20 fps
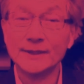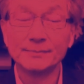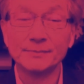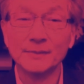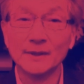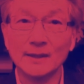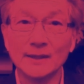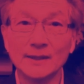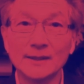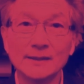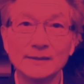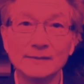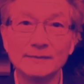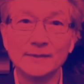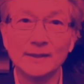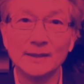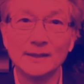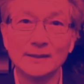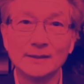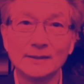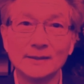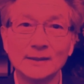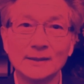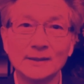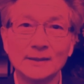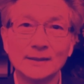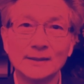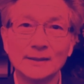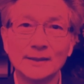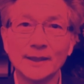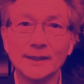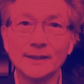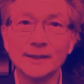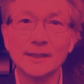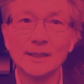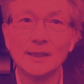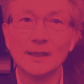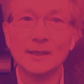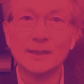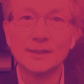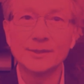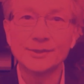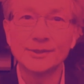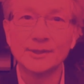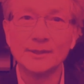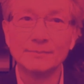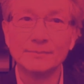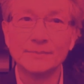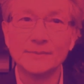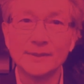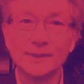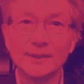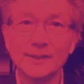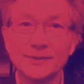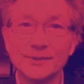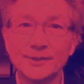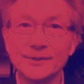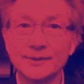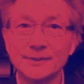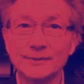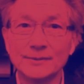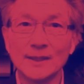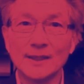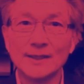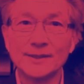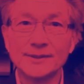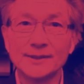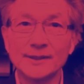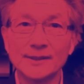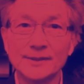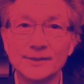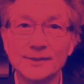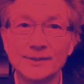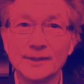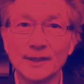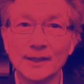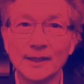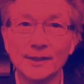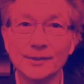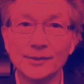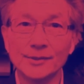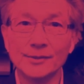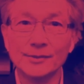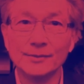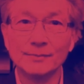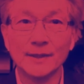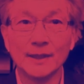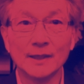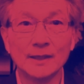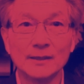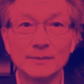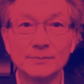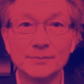believed that any hardship teaches you lessons and you become